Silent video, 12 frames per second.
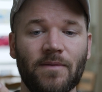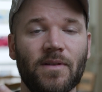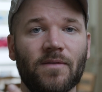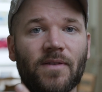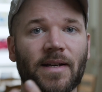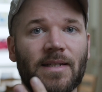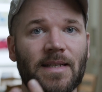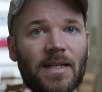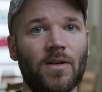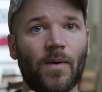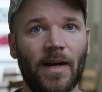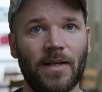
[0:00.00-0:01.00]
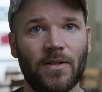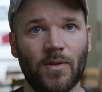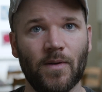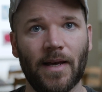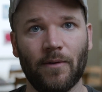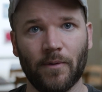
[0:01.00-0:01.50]
even if I did know how to do
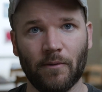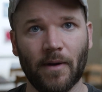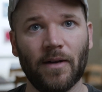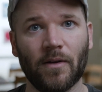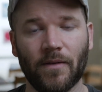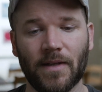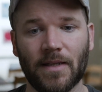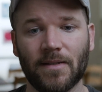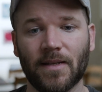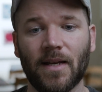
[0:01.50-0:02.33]
that and rewrite all these,